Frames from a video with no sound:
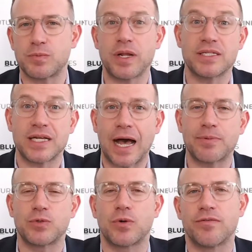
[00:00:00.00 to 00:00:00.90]
top
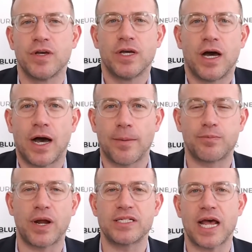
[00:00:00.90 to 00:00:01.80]
sort of
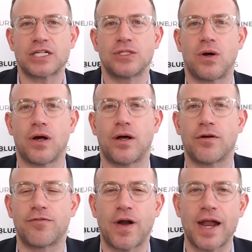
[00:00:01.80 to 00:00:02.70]
price action on
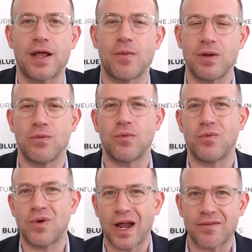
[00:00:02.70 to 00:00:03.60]
Friday. We
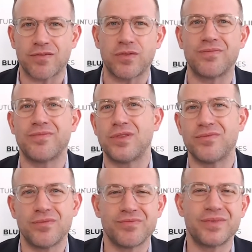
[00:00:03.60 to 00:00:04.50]
kind of
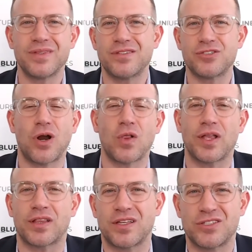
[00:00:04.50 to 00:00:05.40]
struggling
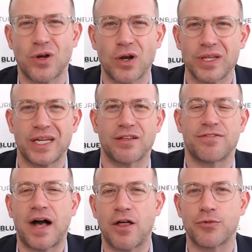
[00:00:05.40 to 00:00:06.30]
to get the
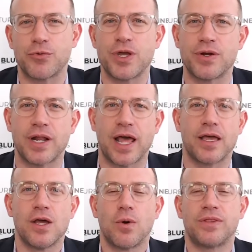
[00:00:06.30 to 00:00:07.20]
follow through here today
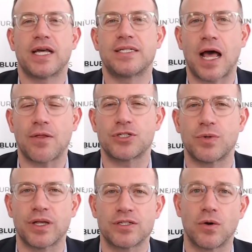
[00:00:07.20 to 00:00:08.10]
with that dollar
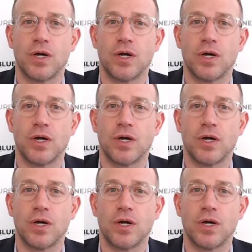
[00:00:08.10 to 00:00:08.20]
strength. So